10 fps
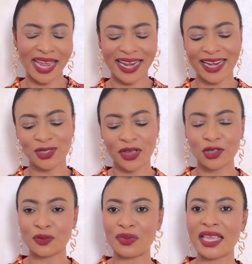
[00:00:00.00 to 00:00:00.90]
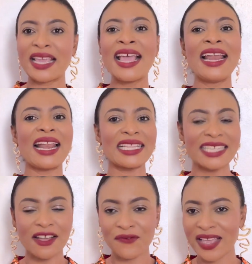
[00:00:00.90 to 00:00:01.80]
and that is going to be
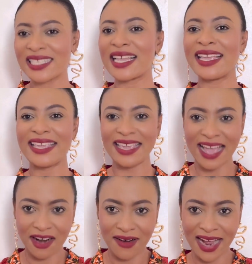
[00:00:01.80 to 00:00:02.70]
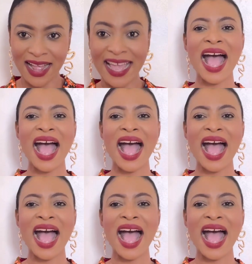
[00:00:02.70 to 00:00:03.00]
Lattafa's Yara.